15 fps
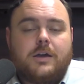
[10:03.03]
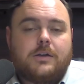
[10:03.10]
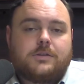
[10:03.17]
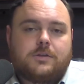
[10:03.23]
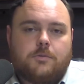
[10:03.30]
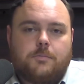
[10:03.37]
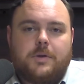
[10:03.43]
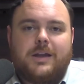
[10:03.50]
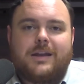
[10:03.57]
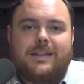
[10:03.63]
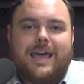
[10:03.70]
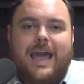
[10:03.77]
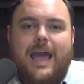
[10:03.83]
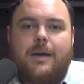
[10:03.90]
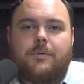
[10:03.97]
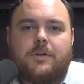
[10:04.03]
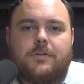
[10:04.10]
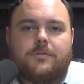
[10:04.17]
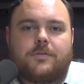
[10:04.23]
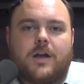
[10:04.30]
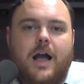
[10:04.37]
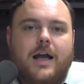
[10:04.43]
And so being in the habit
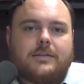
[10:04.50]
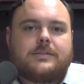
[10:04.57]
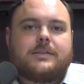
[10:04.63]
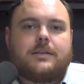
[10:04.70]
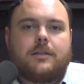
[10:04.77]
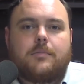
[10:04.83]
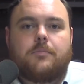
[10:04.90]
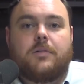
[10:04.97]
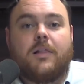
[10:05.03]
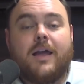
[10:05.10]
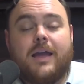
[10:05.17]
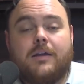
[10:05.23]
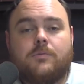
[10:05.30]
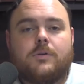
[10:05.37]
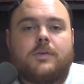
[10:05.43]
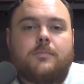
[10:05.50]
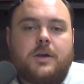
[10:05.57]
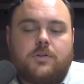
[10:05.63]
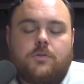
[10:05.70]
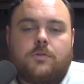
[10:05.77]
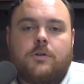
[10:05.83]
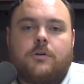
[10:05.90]
of constantly playing with a
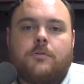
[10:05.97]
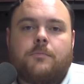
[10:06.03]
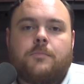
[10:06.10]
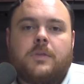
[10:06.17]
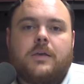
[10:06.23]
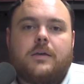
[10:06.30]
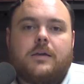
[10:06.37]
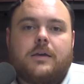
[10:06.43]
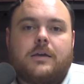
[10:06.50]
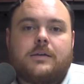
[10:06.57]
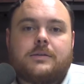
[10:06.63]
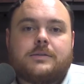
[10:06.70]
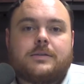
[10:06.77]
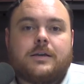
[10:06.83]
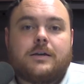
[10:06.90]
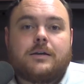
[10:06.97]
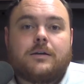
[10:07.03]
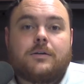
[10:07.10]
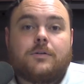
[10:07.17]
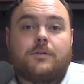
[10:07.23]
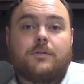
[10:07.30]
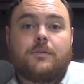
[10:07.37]
metronome is
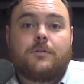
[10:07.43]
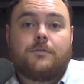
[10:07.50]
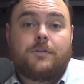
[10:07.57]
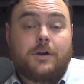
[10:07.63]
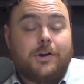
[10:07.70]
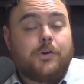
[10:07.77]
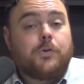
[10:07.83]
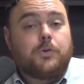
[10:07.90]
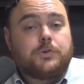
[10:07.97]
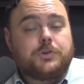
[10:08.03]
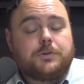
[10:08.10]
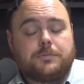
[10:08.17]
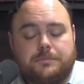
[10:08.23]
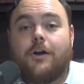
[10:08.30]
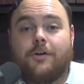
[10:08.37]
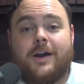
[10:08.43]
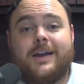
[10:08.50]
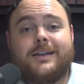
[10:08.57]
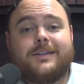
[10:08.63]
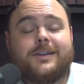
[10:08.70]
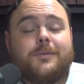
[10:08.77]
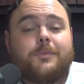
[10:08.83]
very crucial. All
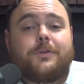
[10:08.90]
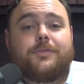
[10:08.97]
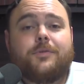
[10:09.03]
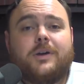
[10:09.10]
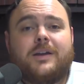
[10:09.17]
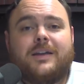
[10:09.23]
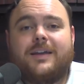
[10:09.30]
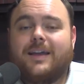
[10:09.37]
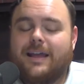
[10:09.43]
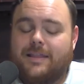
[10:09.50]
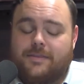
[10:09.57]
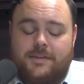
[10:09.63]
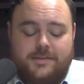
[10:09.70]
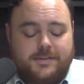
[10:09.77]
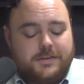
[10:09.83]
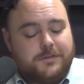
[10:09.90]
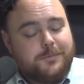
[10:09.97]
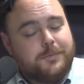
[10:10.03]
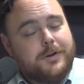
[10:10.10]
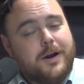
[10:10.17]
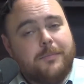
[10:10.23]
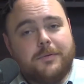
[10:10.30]
right, number 3, and this is
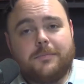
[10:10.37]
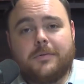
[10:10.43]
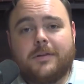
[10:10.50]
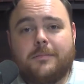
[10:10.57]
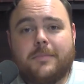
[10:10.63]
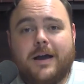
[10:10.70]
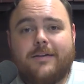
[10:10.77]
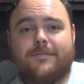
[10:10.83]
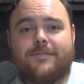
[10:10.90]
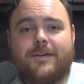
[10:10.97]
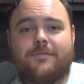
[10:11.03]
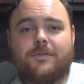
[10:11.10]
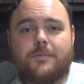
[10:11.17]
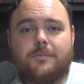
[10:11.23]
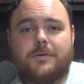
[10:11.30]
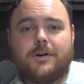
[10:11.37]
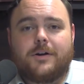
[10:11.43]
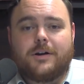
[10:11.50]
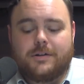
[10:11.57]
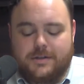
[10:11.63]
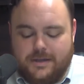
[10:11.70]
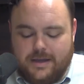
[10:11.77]
probably my favorite
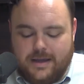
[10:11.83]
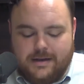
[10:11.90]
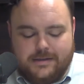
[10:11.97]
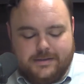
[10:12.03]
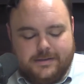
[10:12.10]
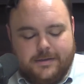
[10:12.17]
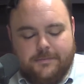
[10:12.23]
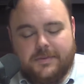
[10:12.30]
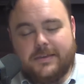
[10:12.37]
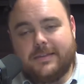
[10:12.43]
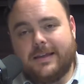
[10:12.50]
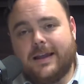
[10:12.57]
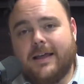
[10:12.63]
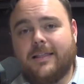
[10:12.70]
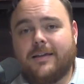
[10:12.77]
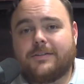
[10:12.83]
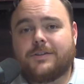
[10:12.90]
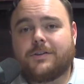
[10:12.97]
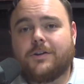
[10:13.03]
part, and it's something that I like to